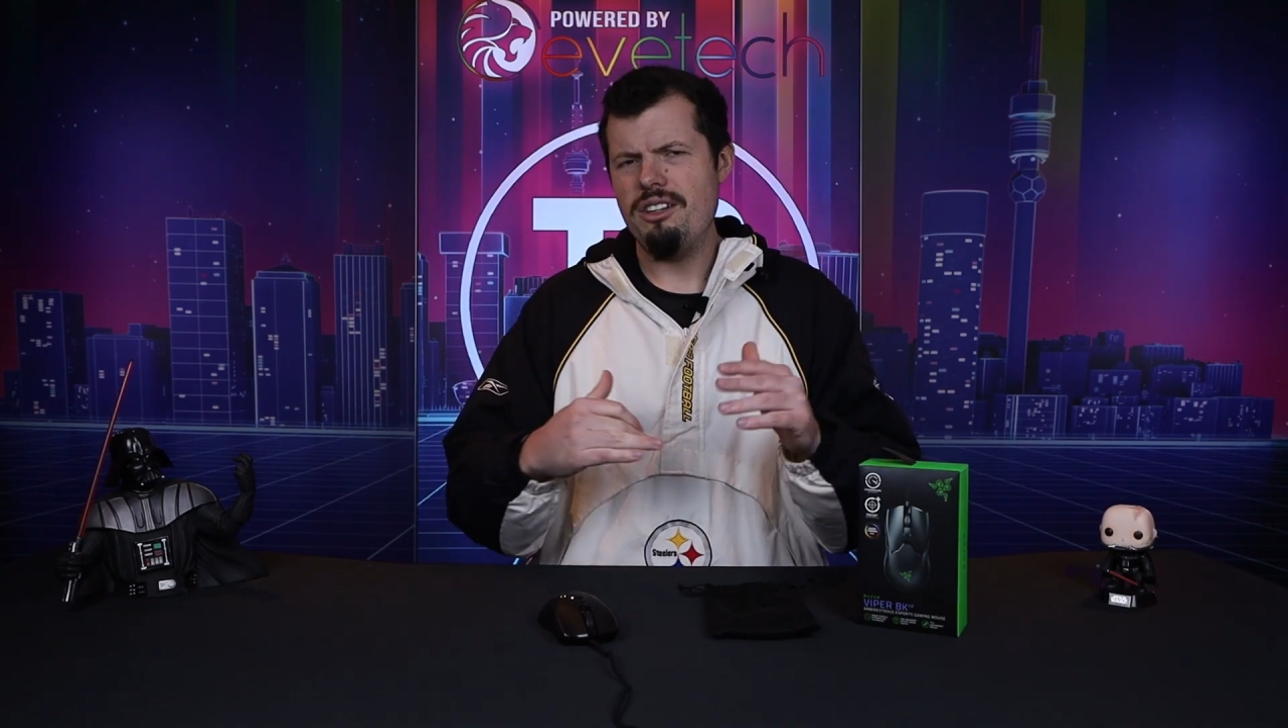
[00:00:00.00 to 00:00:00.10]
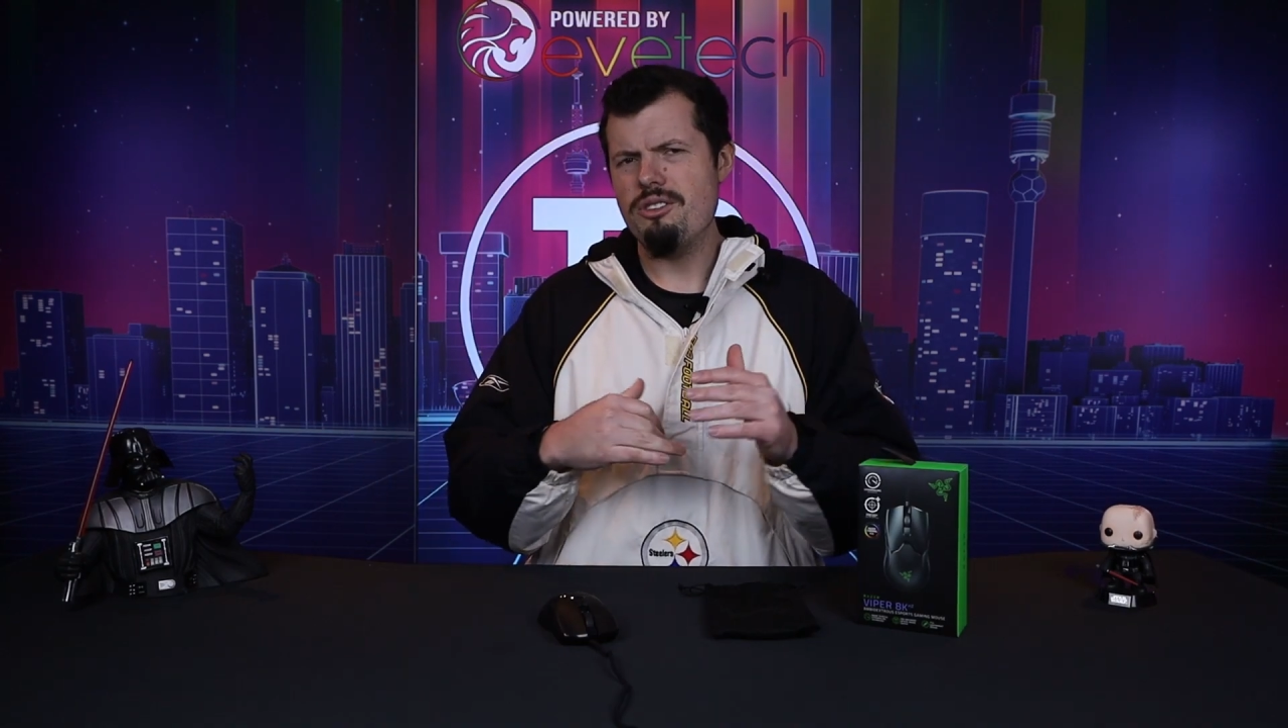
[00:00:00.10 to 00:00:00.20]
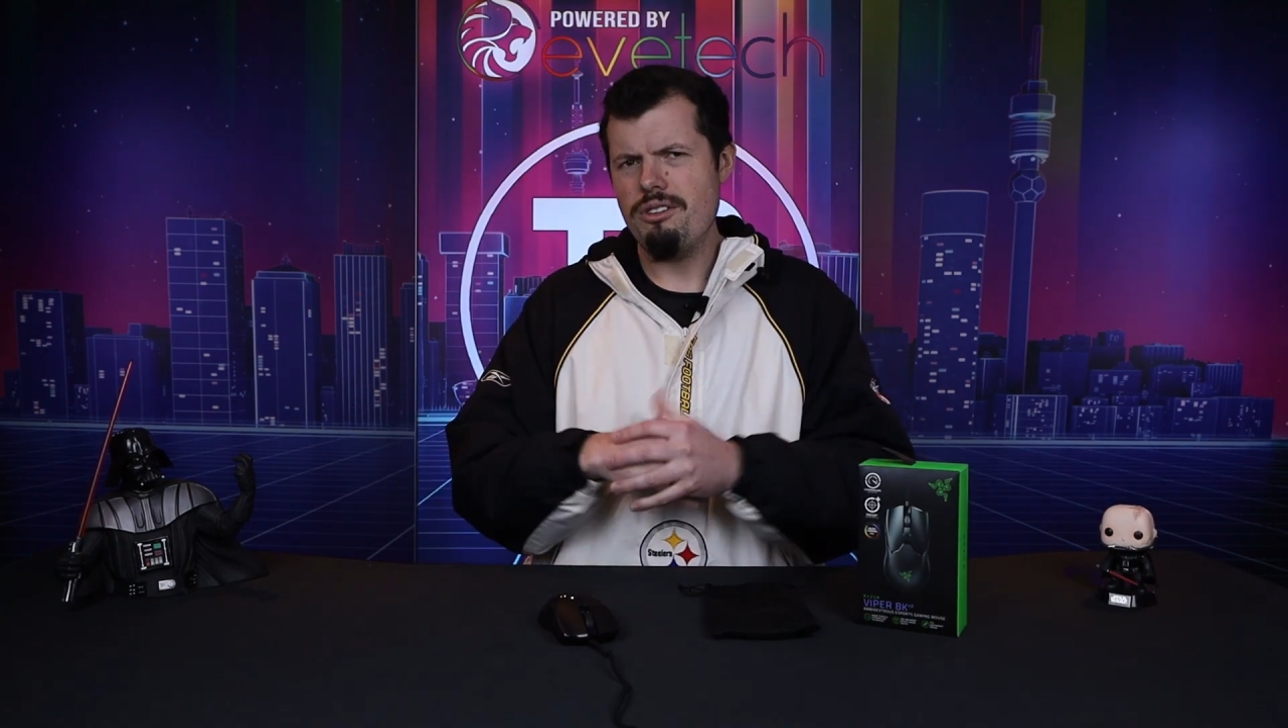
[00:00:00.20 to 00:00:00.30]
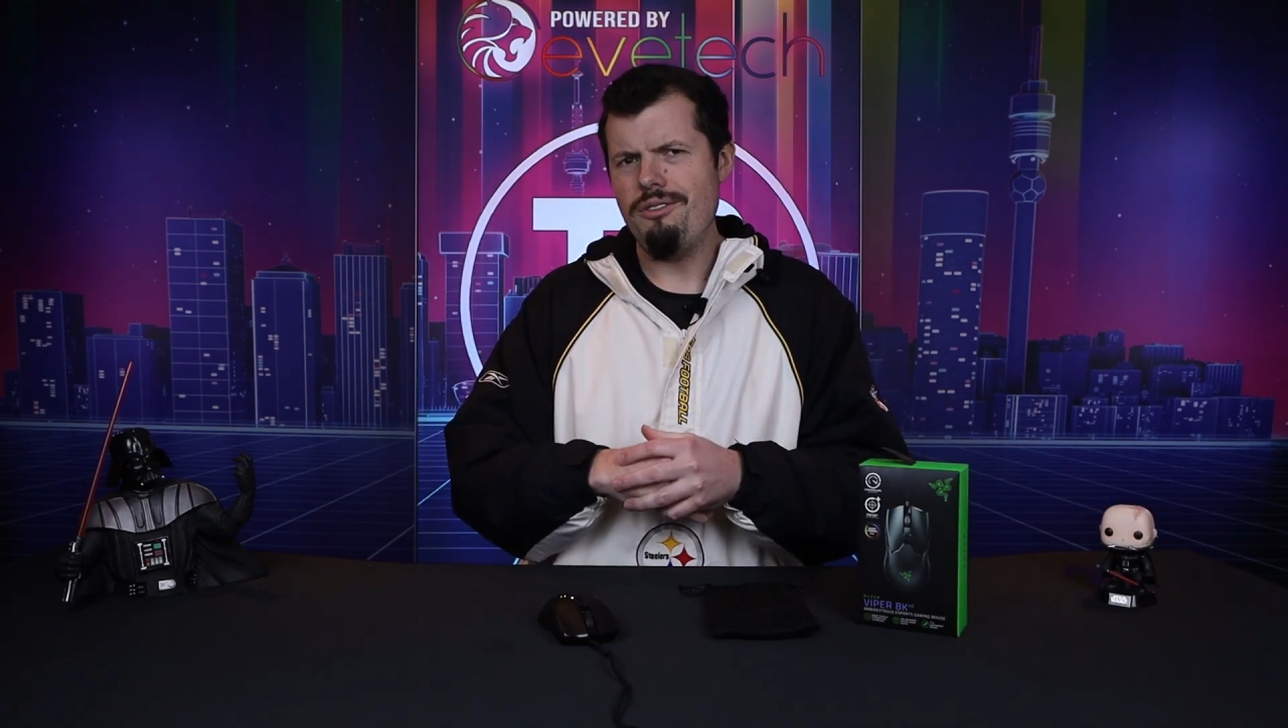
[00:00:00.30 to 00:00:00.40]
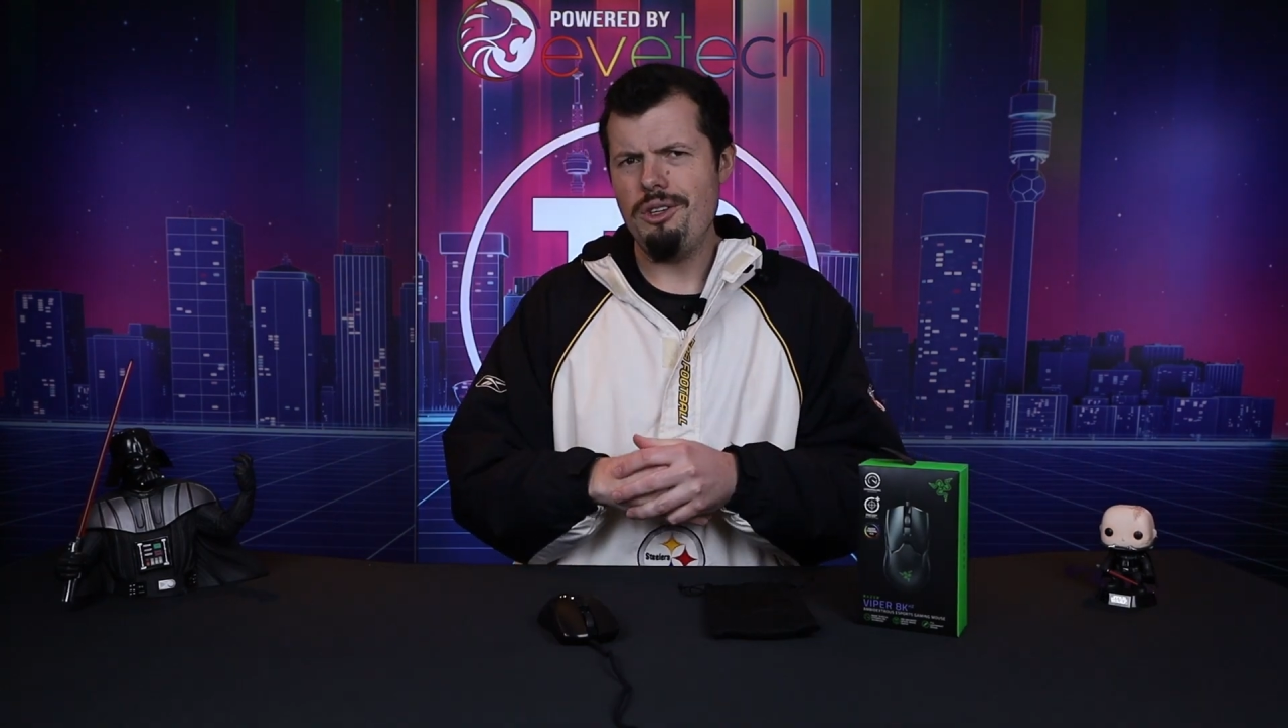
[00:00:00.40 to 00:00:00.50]
in
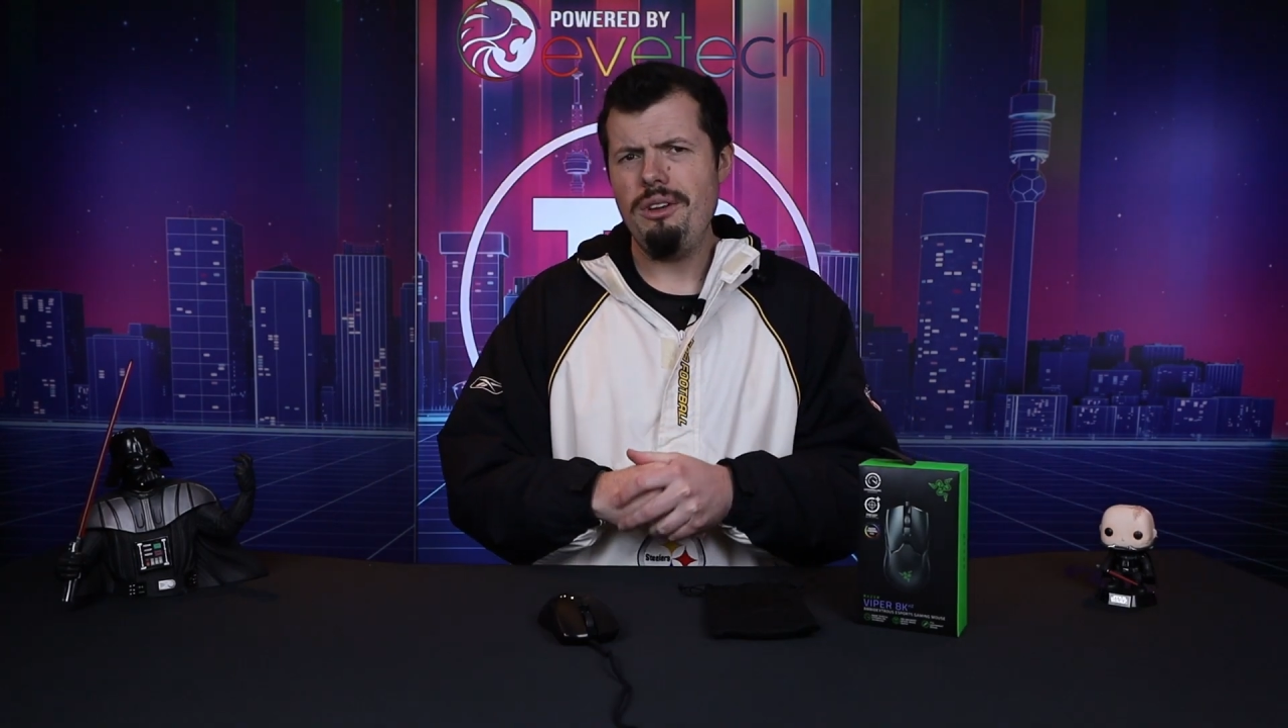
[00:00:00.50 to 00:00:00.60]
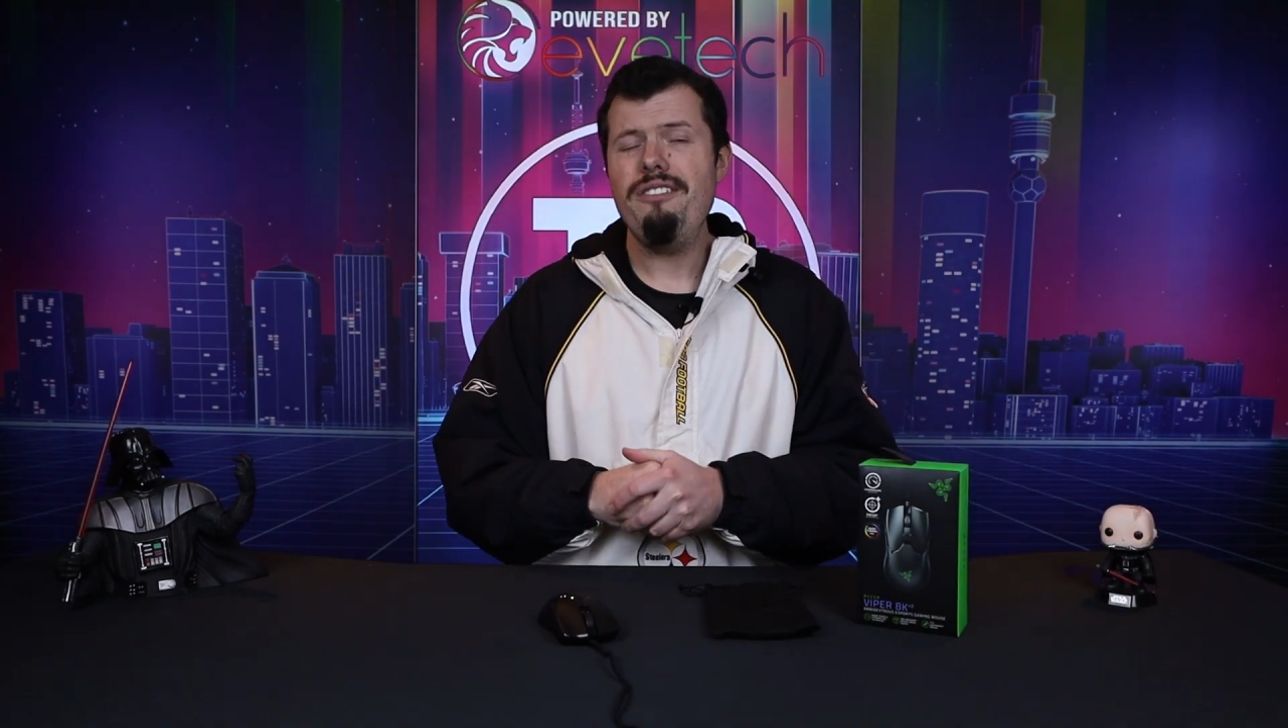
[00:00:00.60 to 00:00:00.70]
this review.